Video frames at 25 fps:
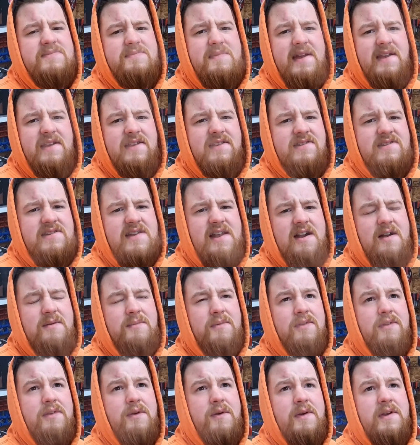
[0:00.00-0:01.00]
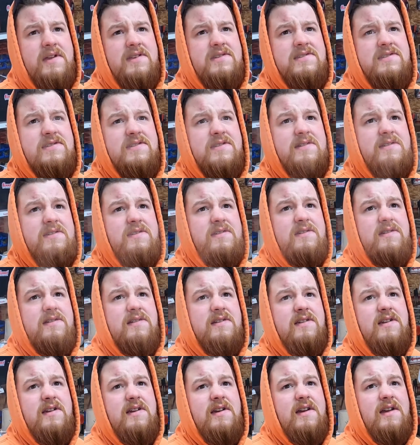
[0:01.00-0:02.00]
making terrible noise.
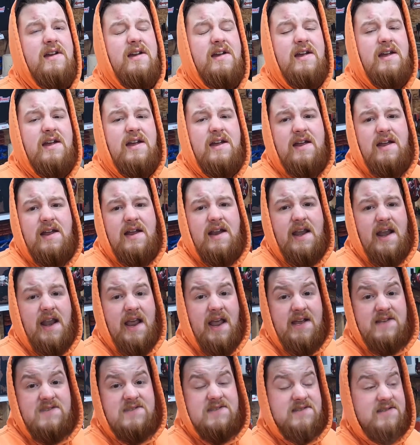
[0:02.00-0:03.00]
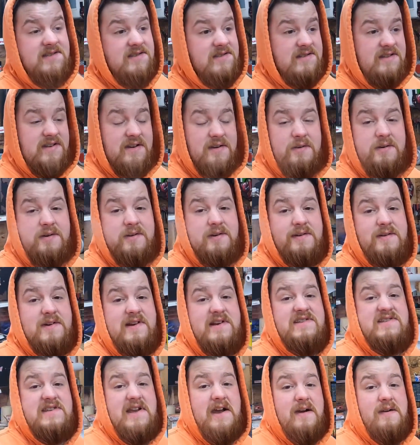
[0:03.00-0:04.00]
It's 0
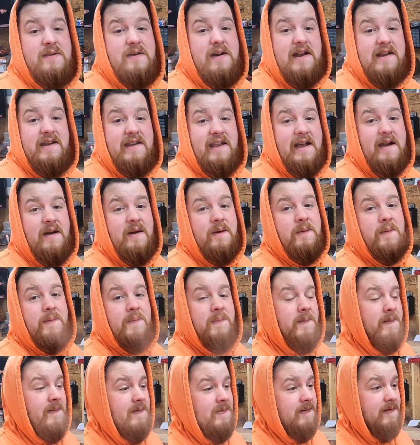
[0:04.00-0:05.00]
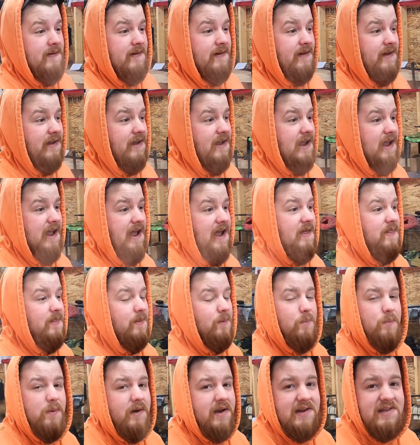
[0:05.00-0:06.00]
degrees out right now and
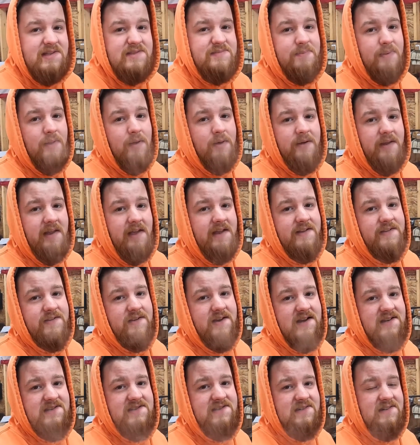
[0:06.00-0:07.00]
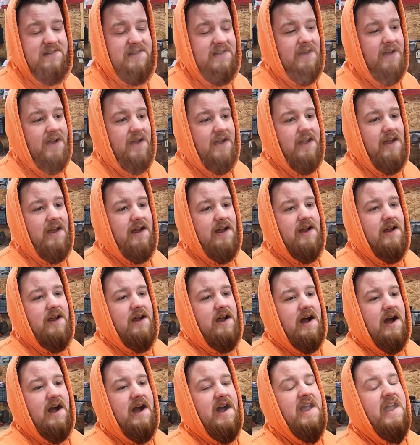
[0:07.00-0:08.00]
the wind is blowing like crazy.
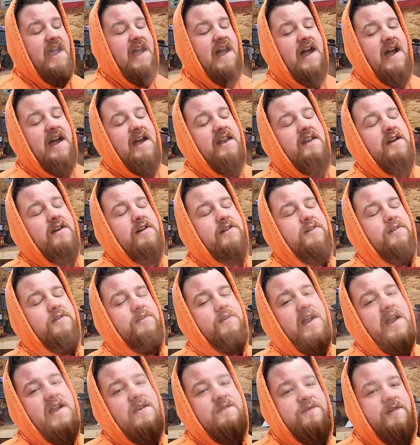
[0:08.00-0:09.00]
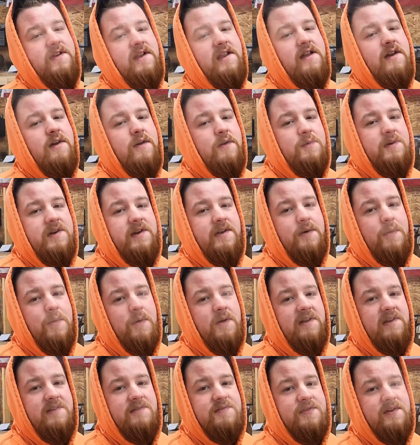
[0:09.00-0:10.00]
I had a great video
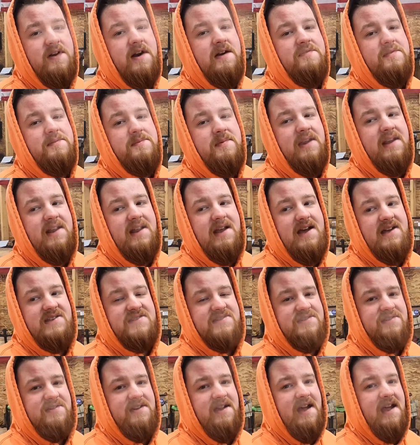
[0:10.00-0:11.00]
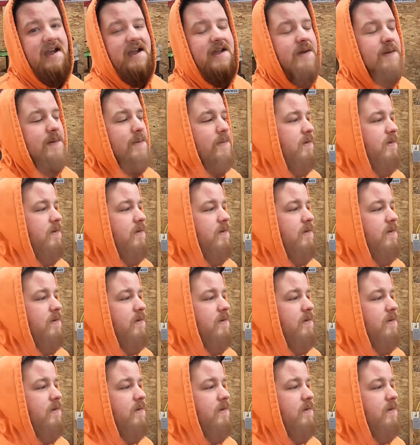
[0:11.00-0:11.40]
recorded for everybody yesterday.